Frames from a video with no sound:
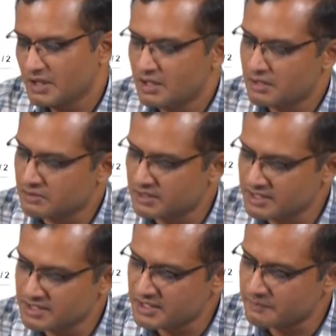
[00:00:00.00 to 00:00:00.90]
So, this
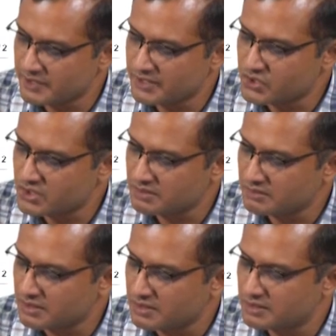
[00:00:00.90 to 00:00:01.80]
is the bridge
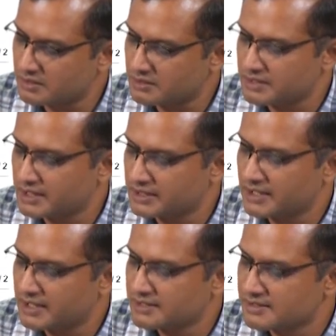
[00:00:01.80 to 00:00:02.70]
that
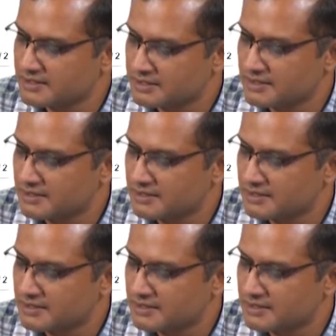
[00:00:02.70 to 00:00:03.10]
connects